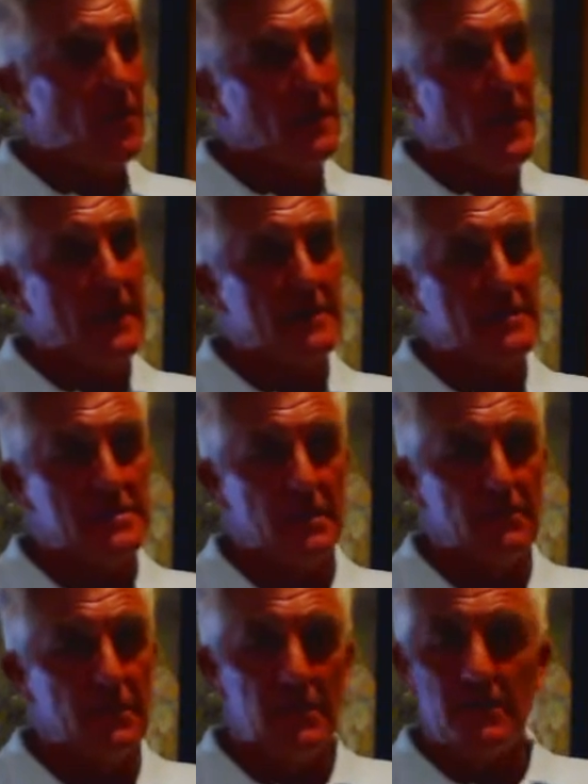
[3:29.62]
the old adage
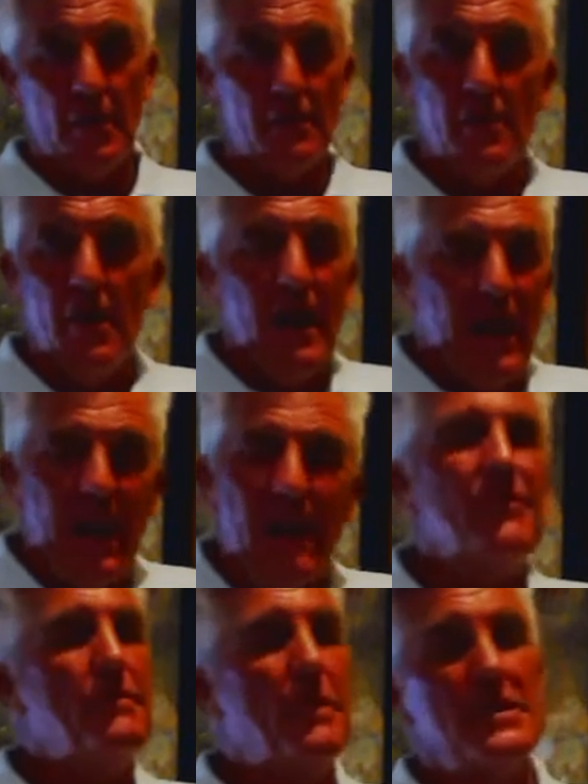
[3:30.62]
that you know,
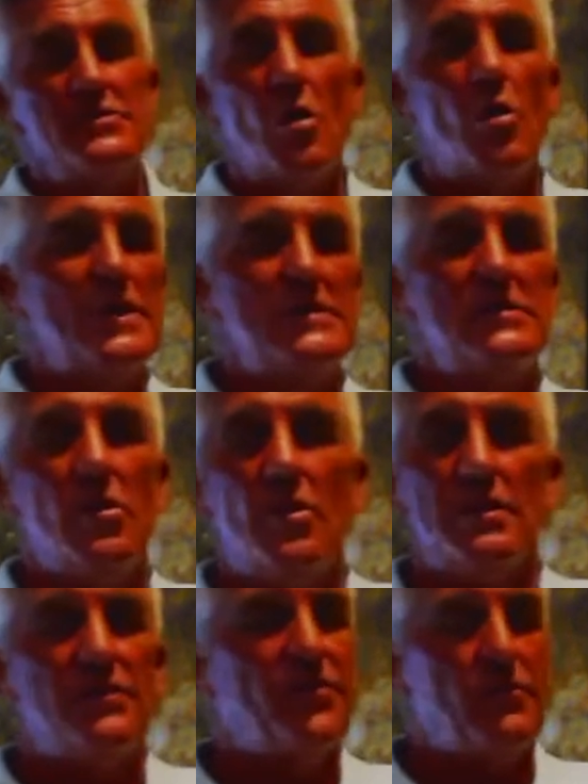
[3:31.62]
everybody's always taught us,